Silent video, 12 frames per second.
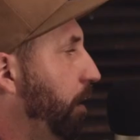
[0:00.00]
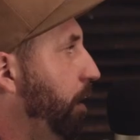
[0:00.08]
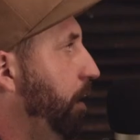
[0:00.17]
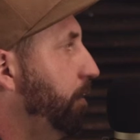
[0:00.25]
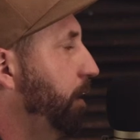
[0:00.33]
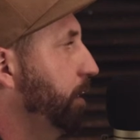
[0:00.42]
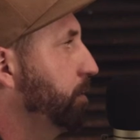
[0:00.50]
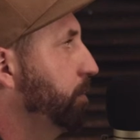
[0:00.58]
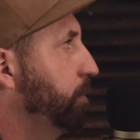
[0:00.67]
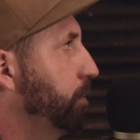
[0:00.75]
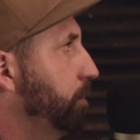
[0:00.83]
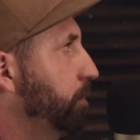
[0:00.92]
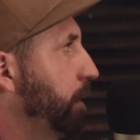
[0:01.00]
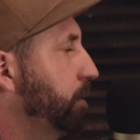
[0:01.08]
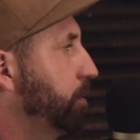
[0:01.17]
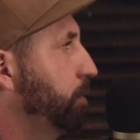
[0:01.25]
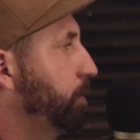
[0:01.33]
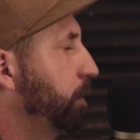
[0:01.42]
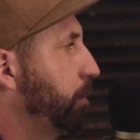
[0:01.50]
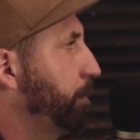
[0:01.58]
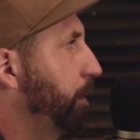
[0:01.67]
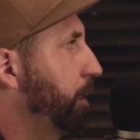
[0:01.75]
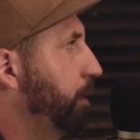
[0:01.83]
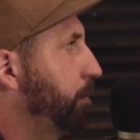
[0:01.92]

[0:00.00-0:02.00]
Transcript: all right, that's cool. That's a cool looking bird.